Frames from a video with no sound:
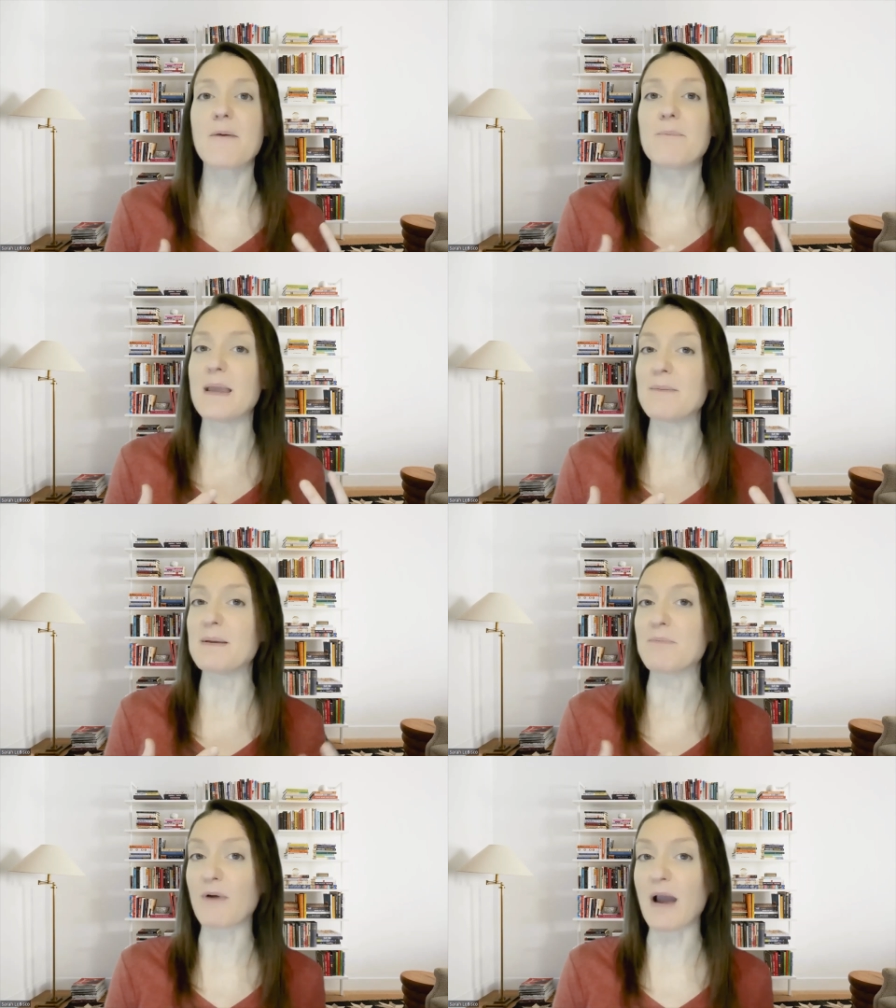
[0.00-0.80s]

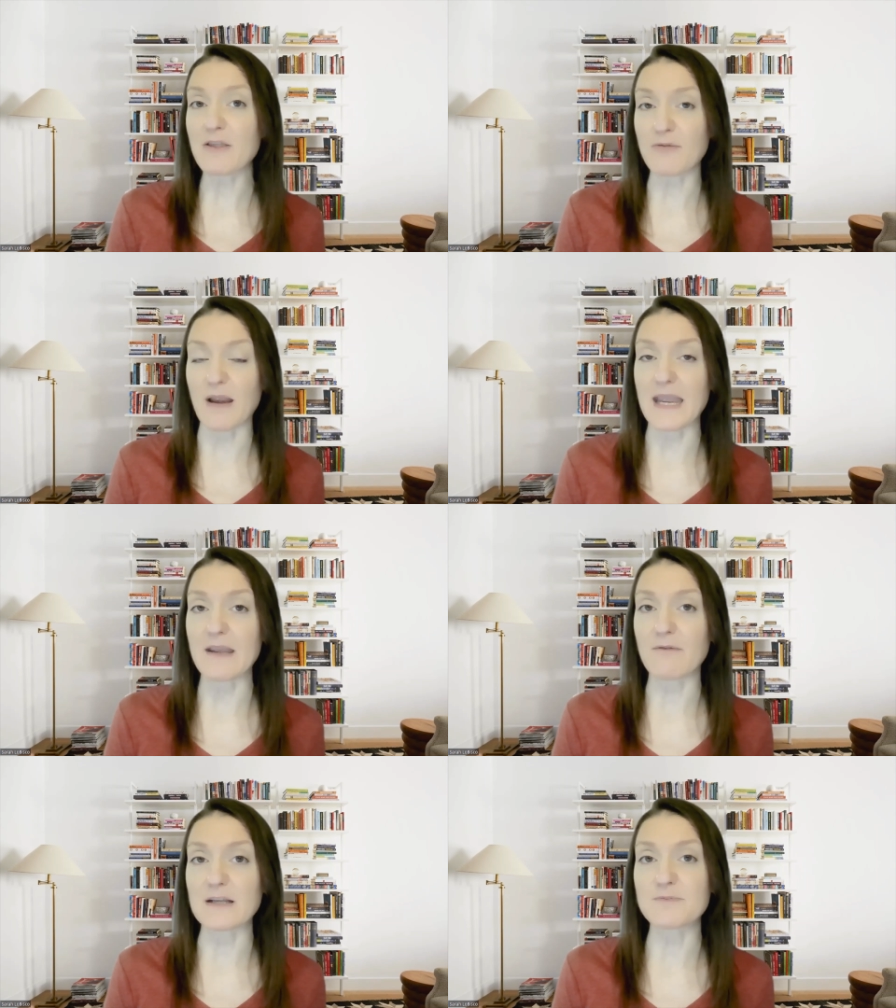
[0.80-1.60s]
maybe breath rate
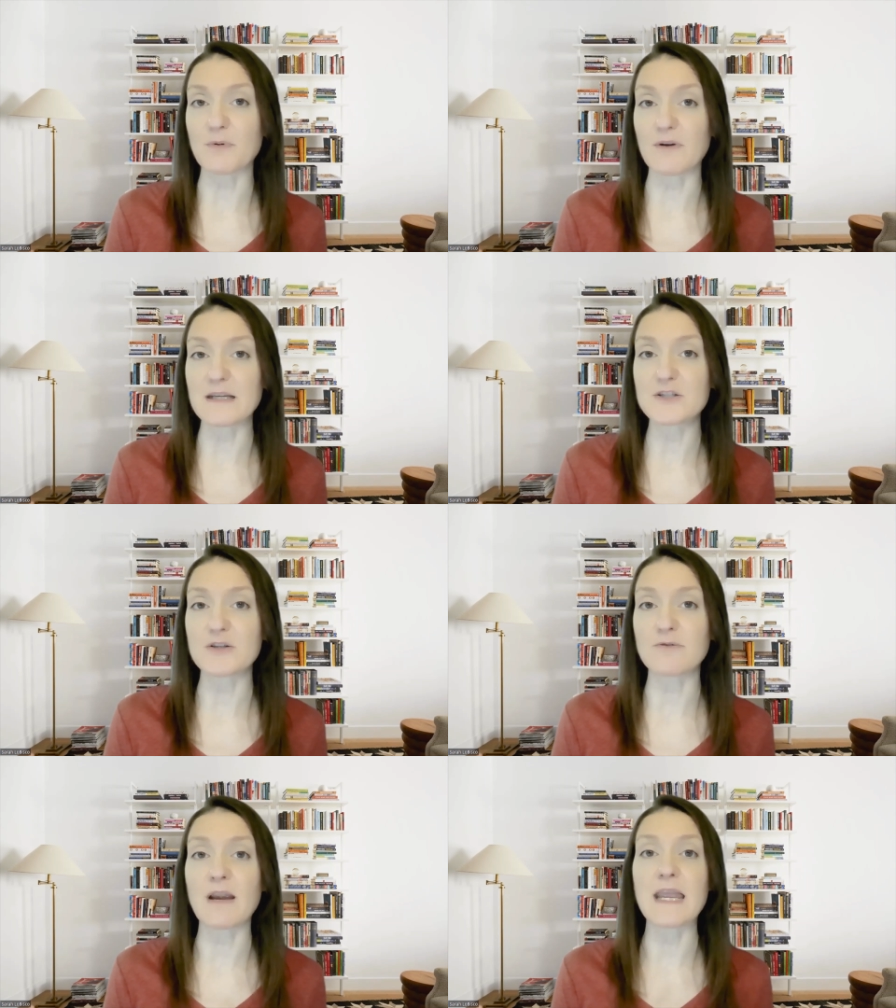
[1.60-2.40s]

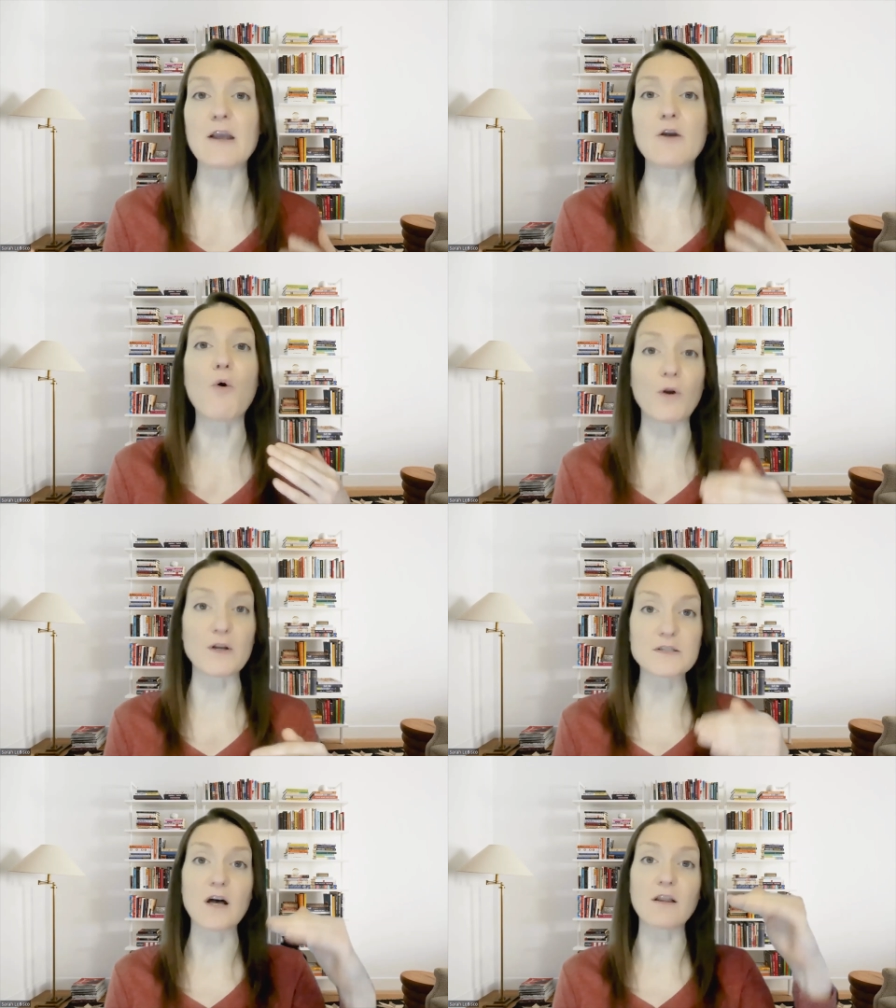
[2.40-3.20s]
respiration rate
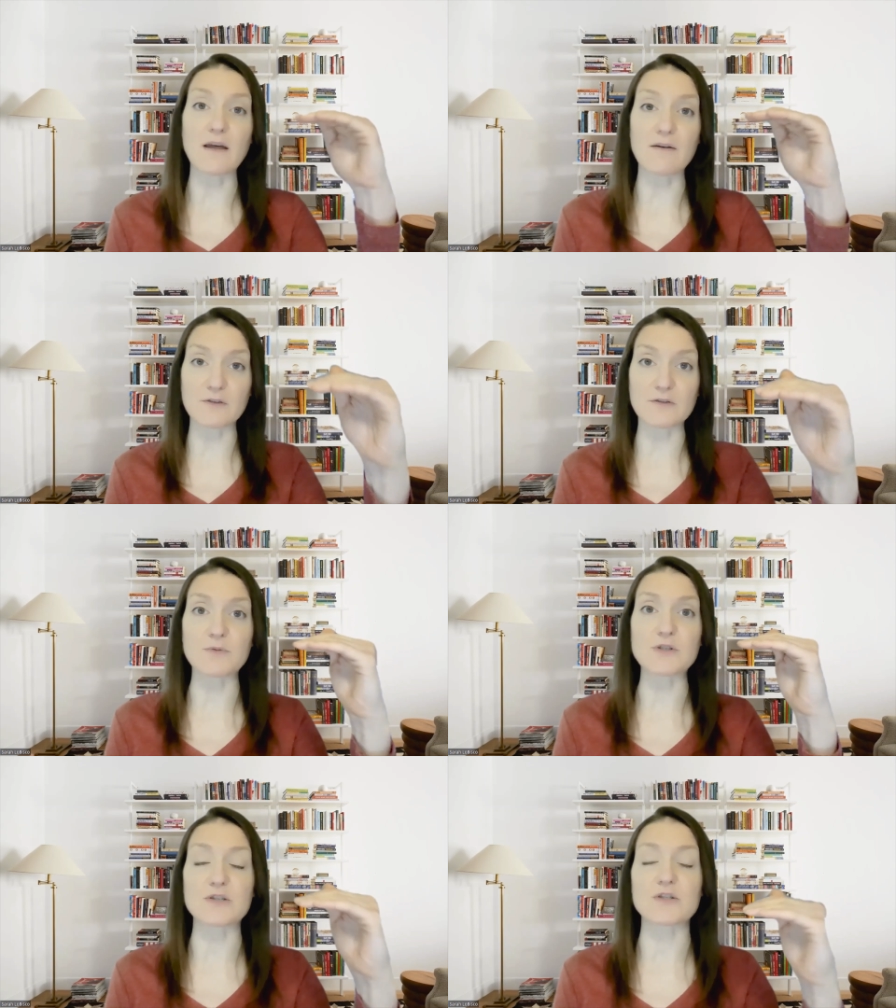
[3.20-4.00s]
cortisol levels
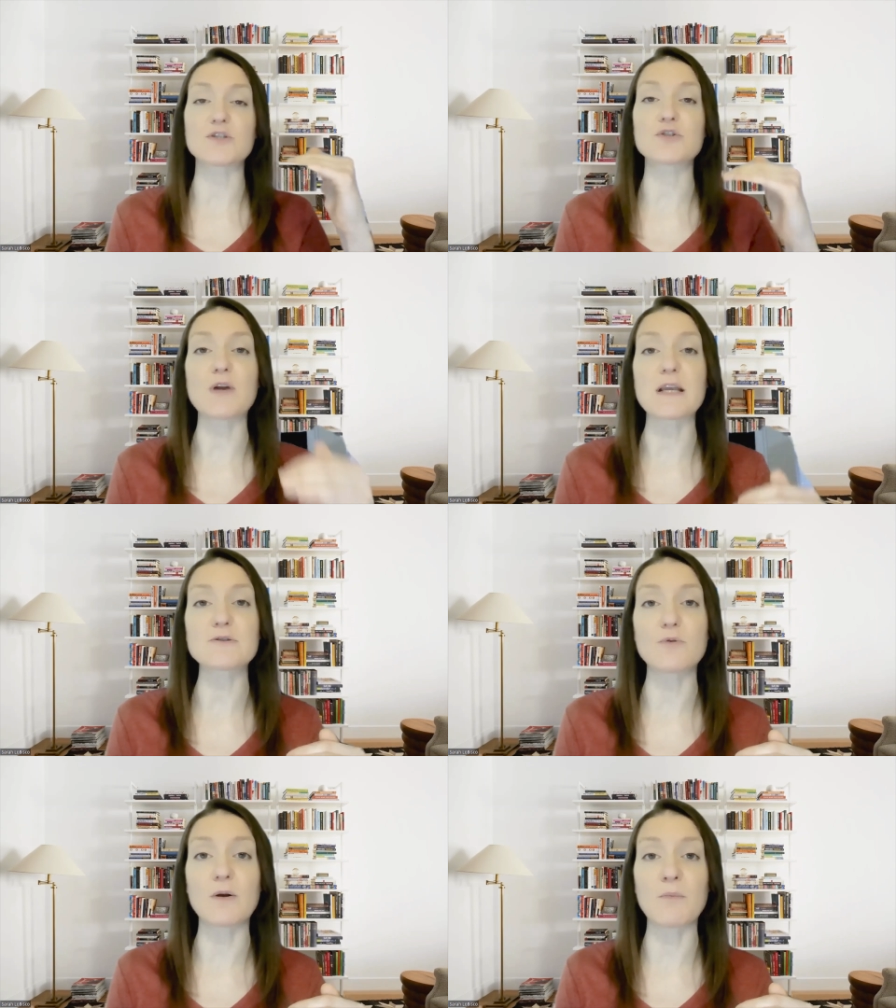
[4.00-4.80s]
which is a stress
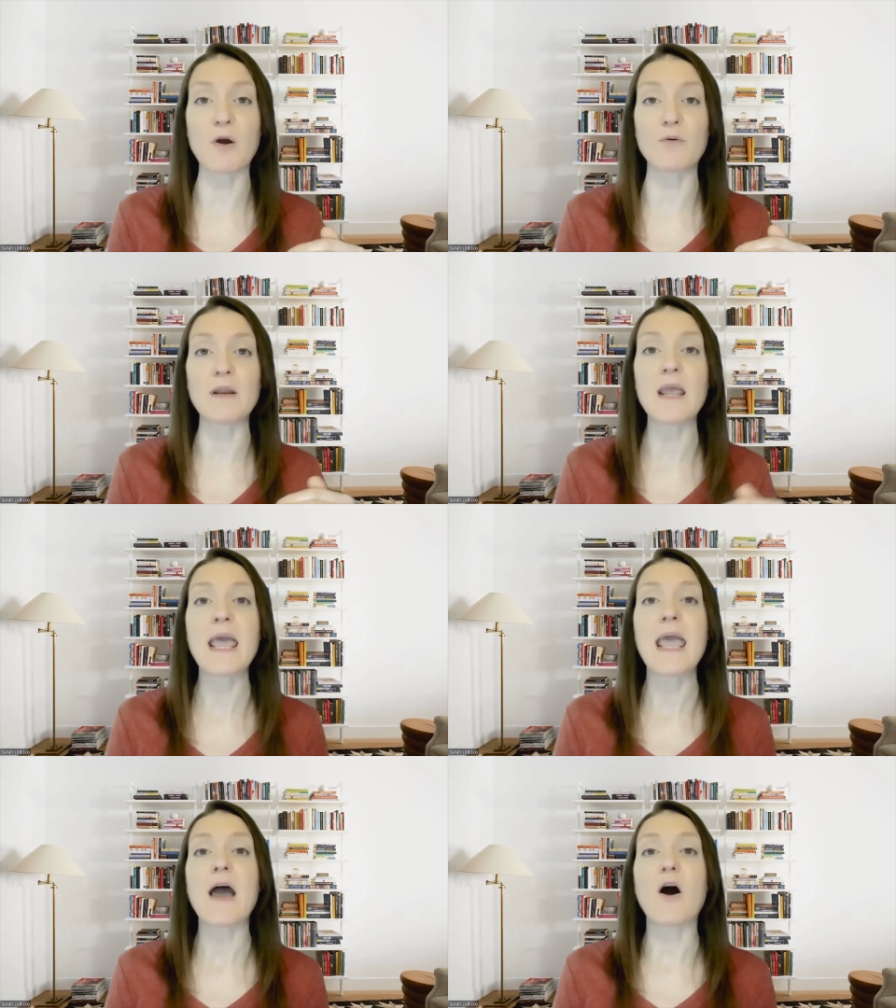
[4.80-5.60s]
hormone
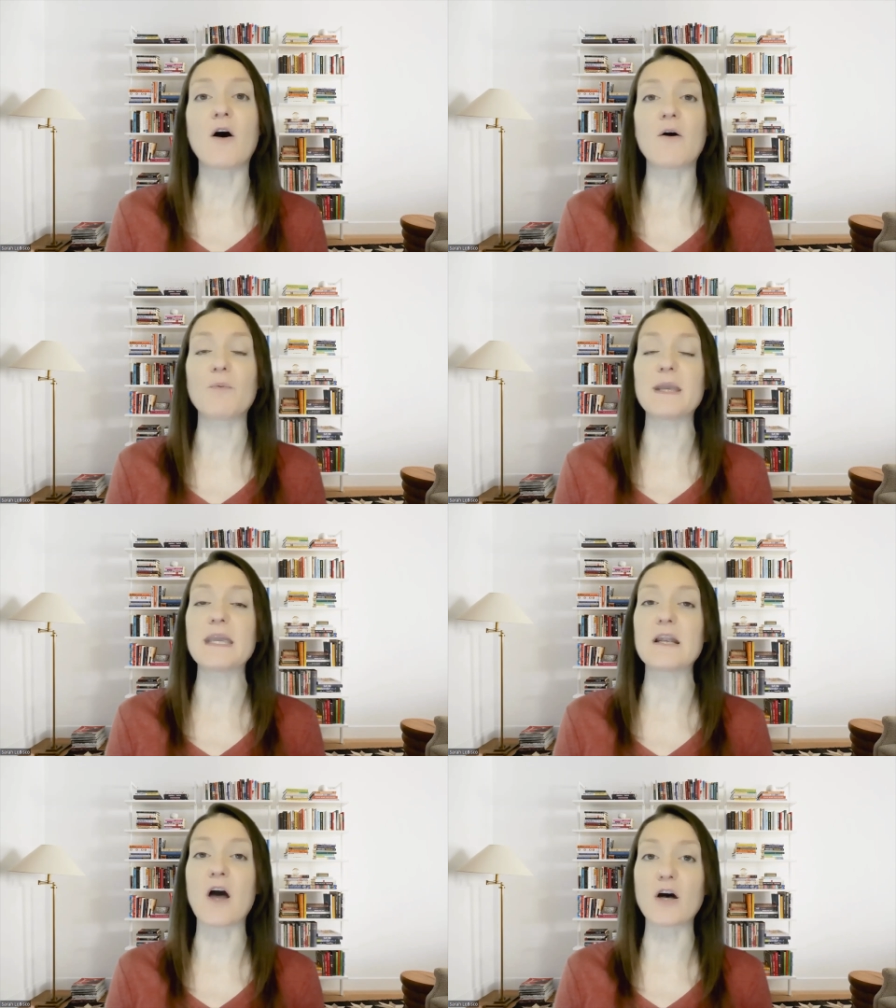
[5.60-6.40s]
uh, we
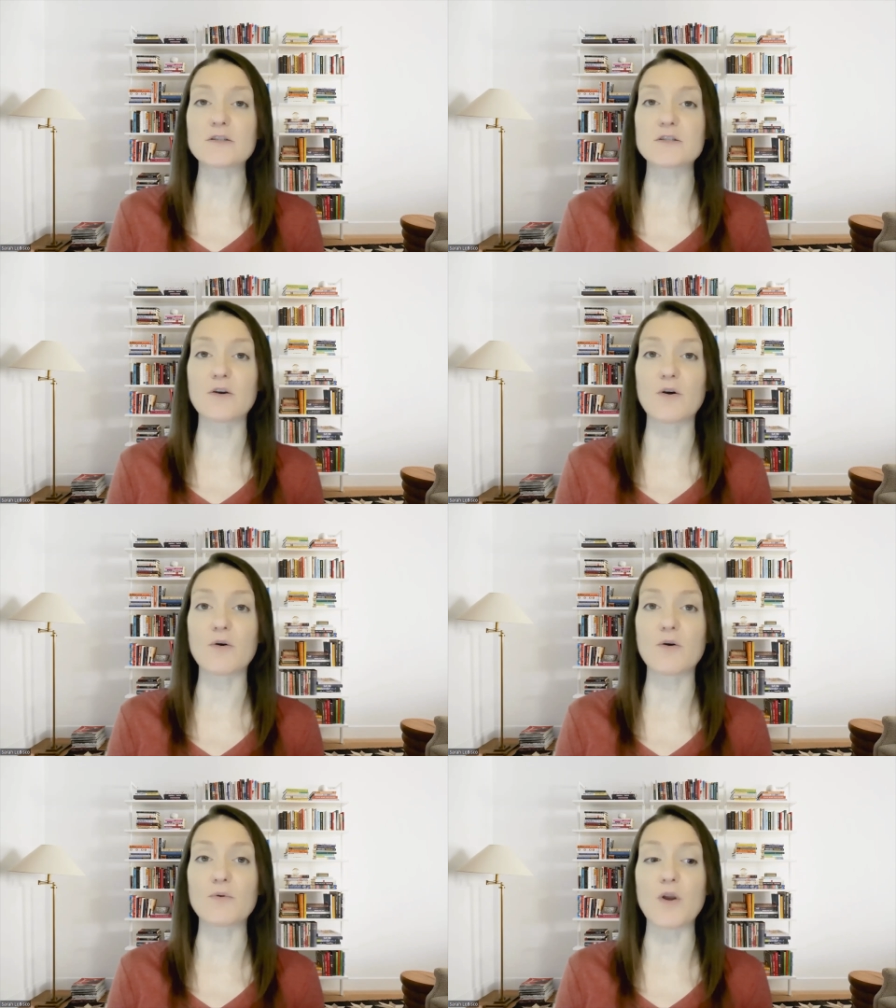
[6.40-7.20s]
can
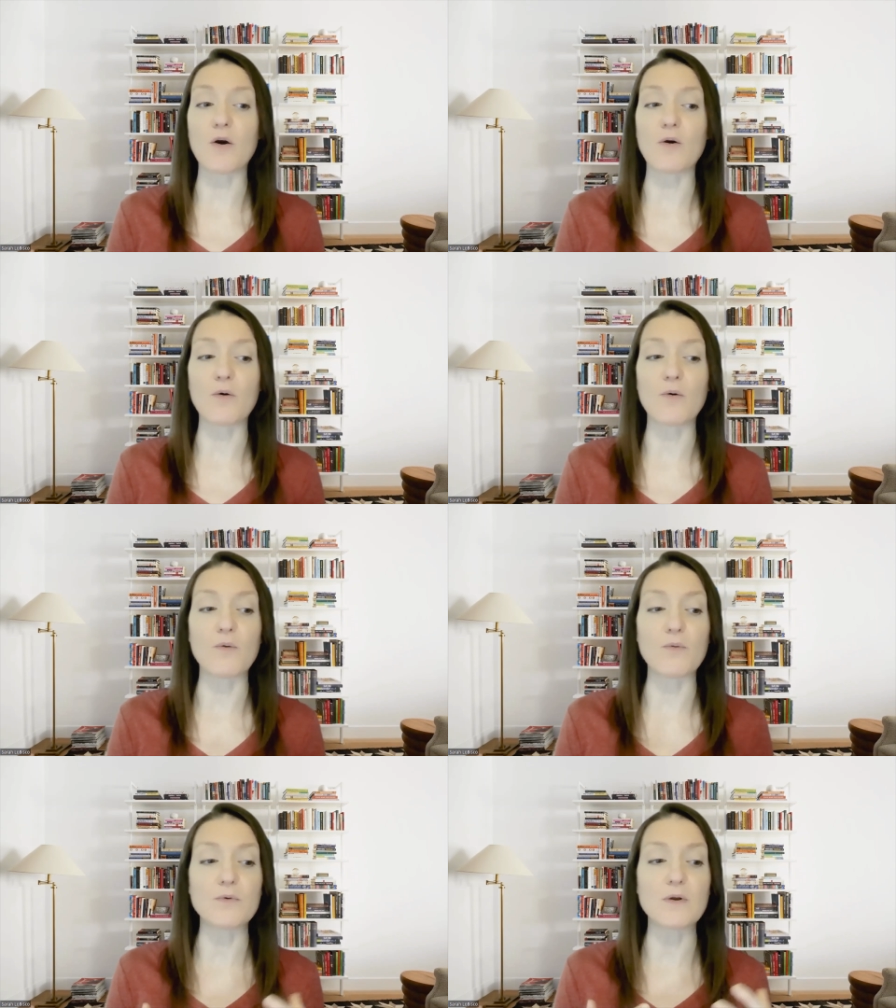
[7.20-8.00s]
also
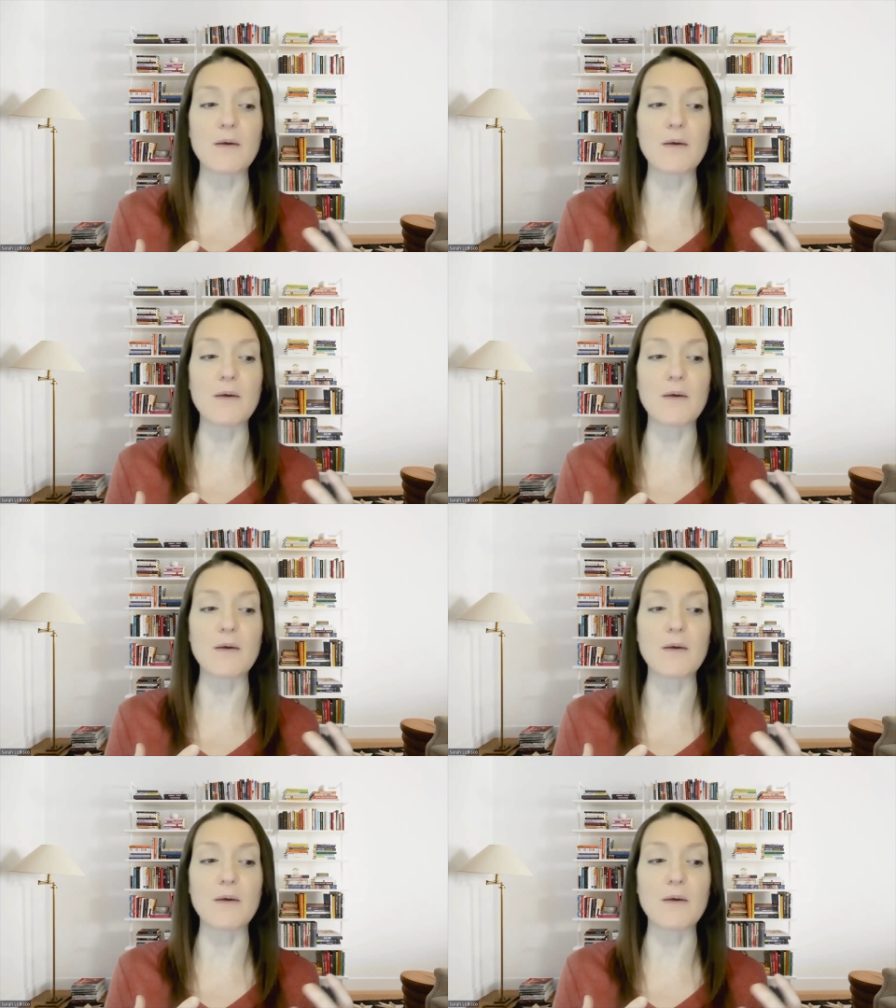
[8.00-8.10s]
know